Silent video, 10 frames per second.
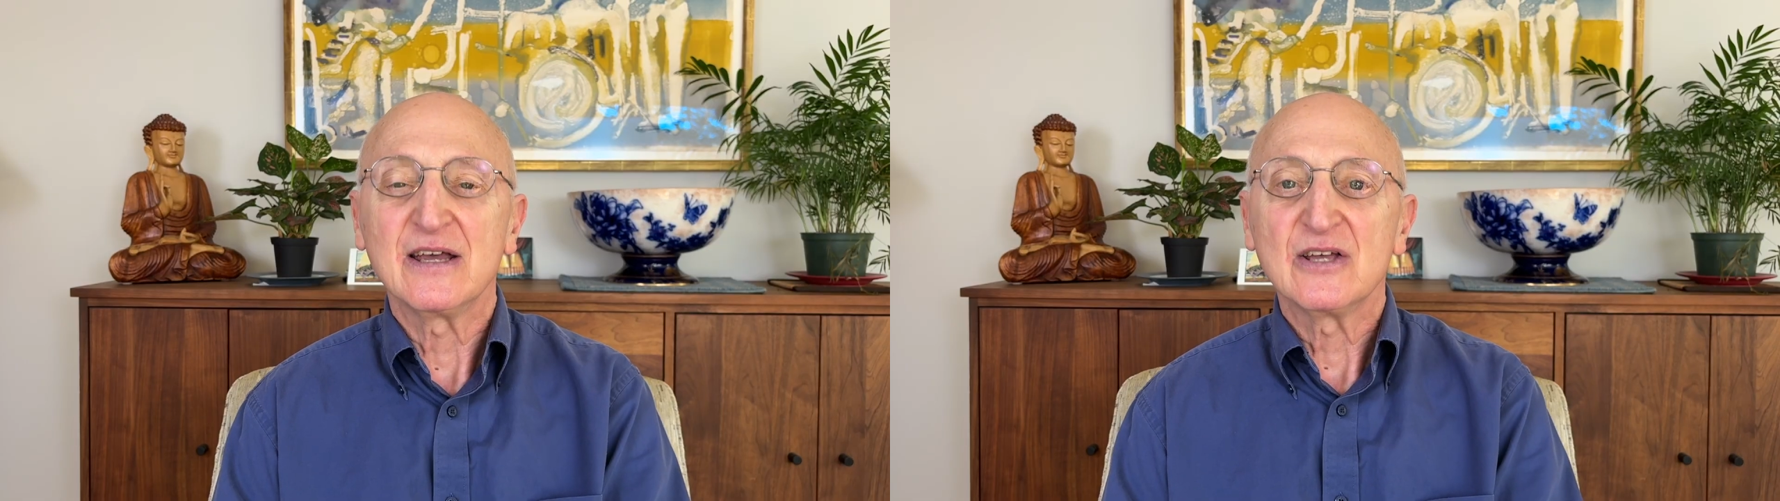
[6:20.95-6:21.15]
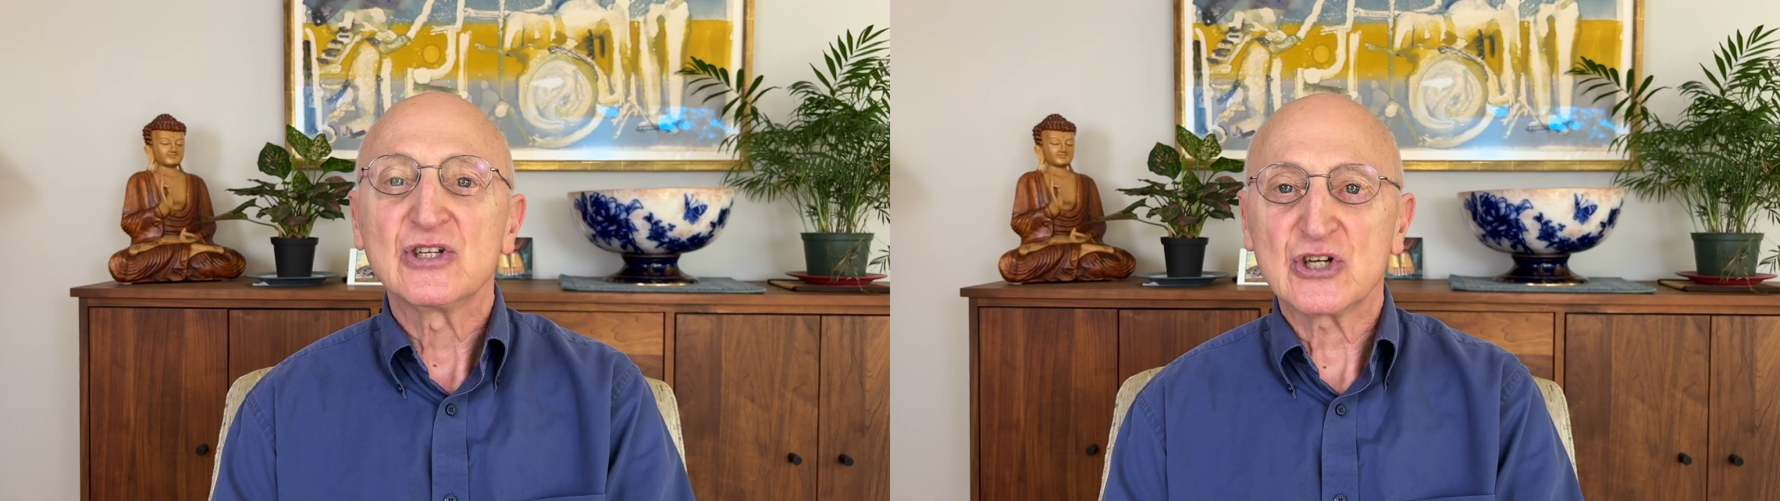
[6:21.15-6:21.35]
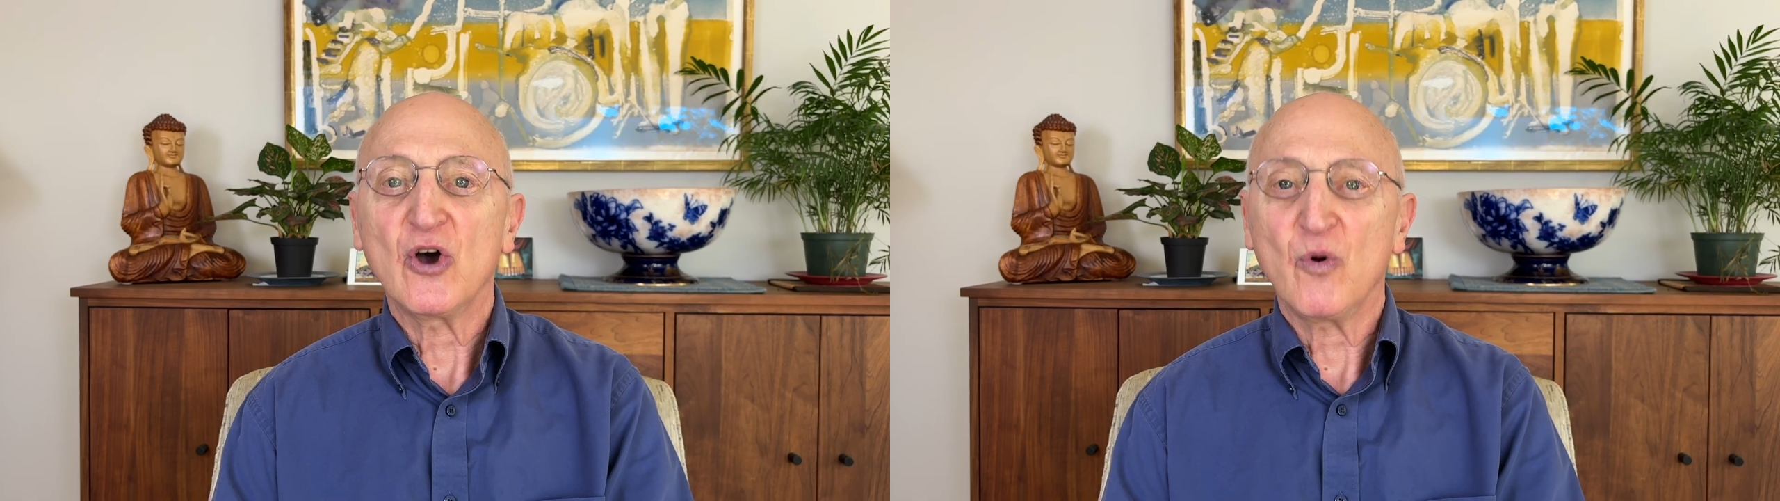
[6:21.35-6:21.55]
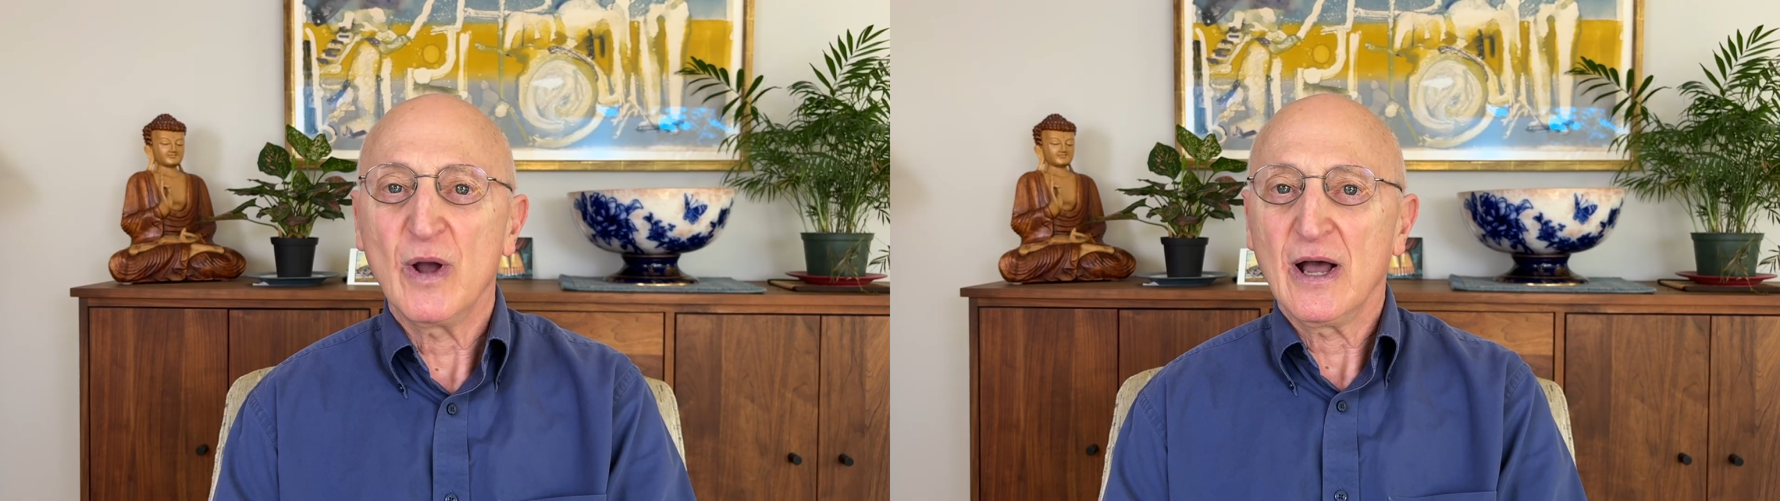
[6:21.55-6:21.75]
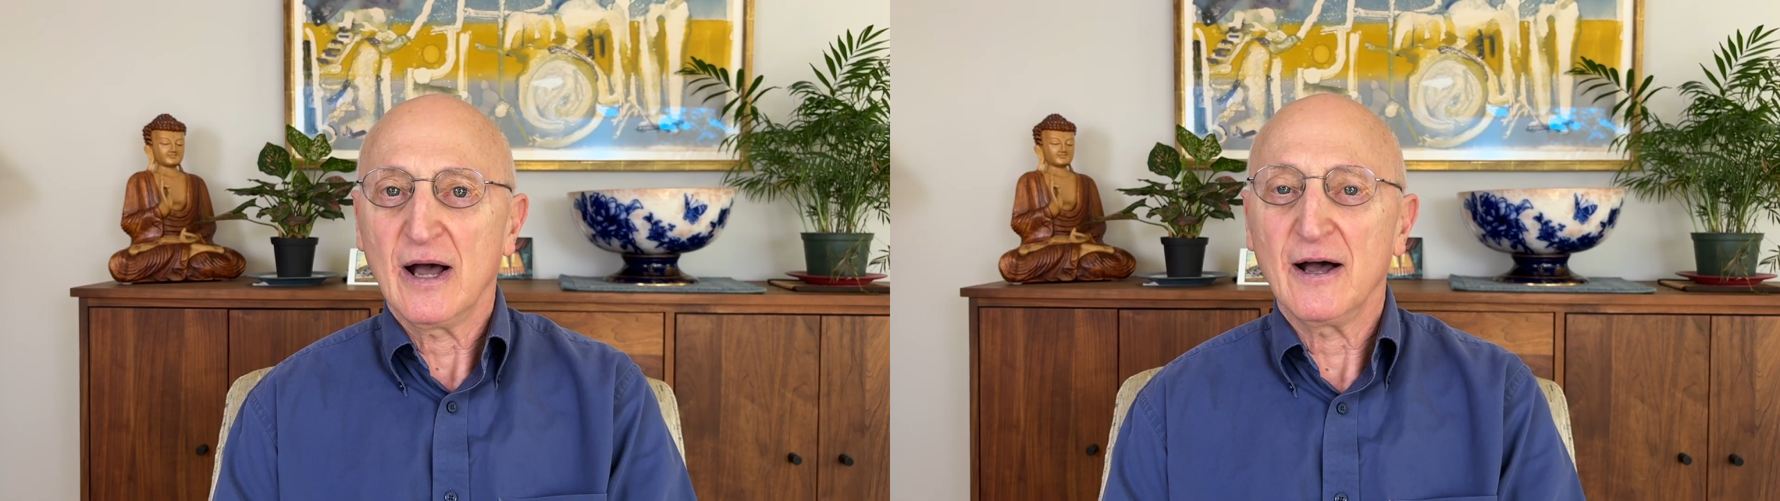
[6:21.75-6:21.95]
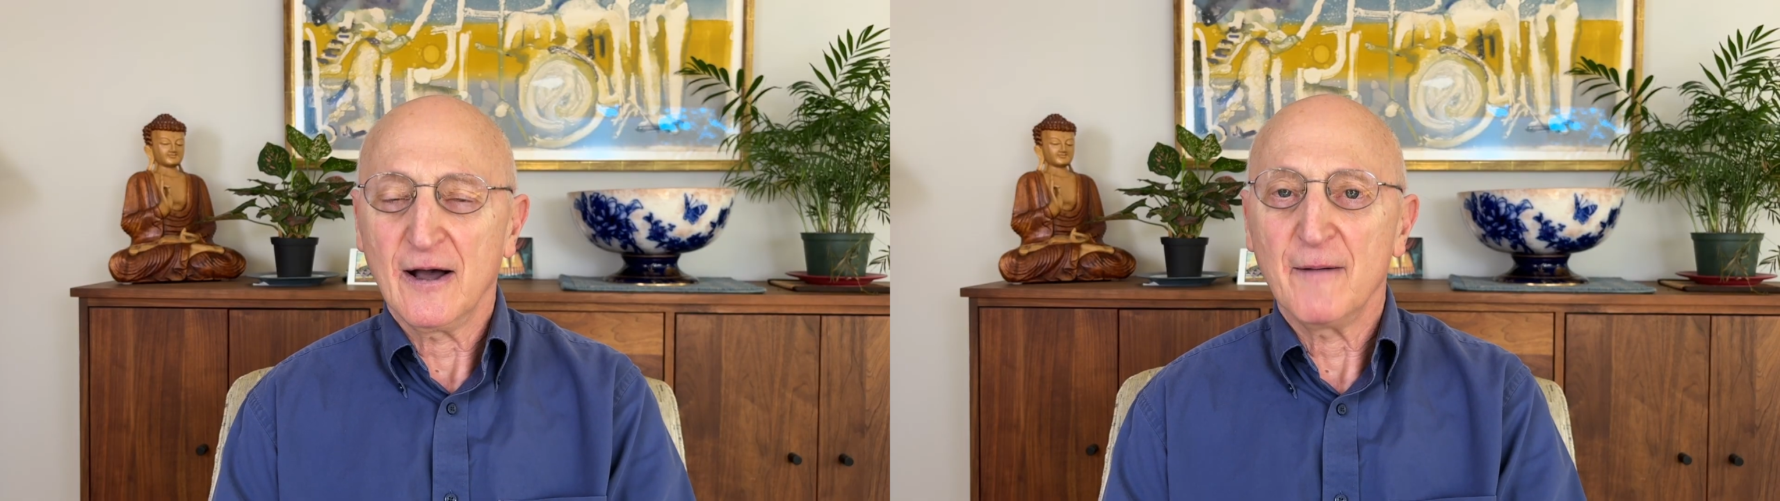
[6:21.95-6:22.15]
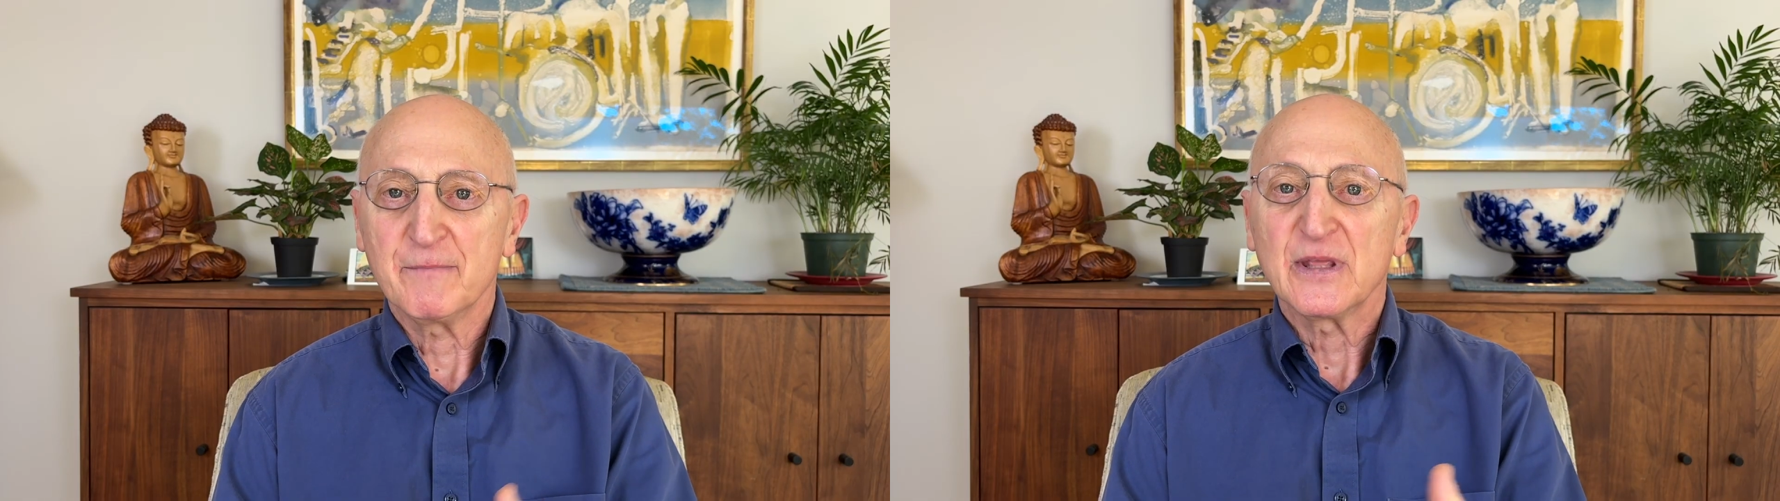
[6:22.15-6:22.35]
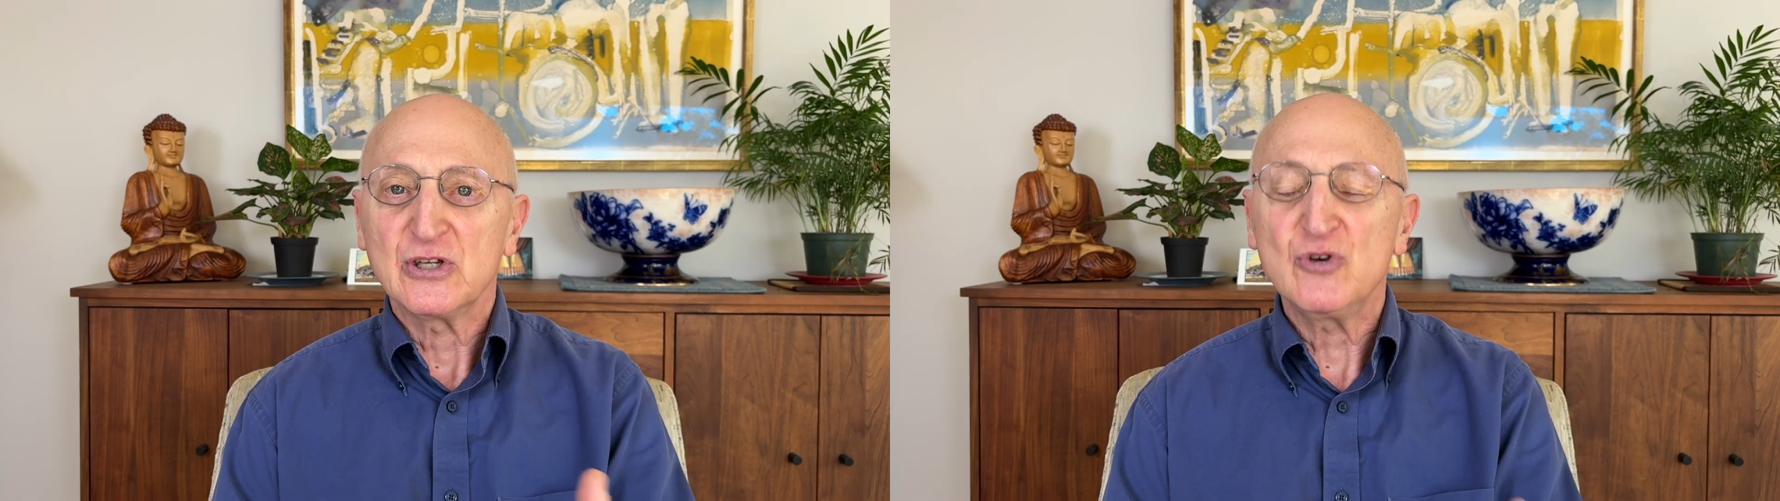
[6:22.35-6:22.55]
So you